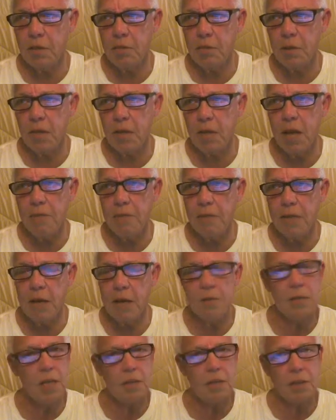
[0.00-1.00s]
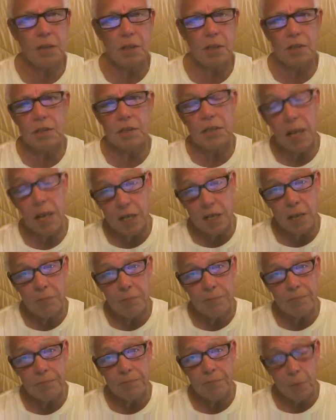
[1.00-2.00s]
time in my life that I was actually going to stand
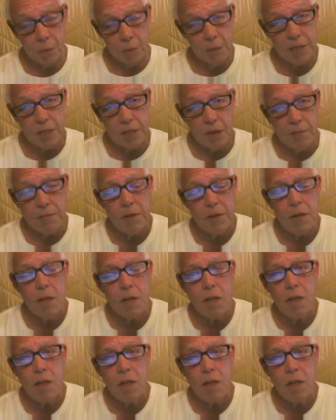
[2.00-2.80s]
up for myself